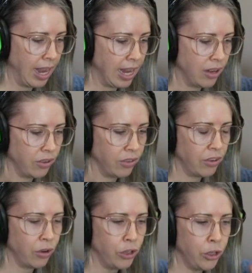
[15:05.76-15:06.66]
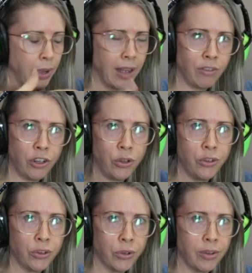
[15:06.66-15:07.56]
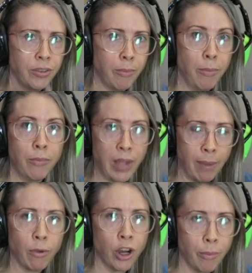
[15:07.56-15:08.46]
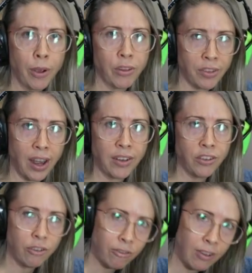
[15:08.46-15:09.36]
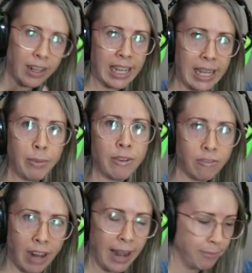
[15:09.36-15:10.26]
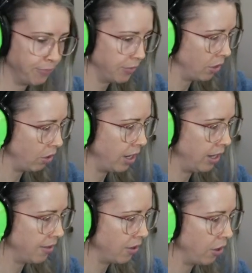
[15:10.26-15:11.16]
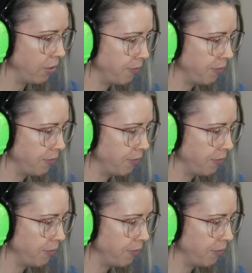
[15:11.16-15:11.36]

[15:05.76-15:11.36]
And so you have to use your the hammering on both sides to keep it flat. All right, let's go.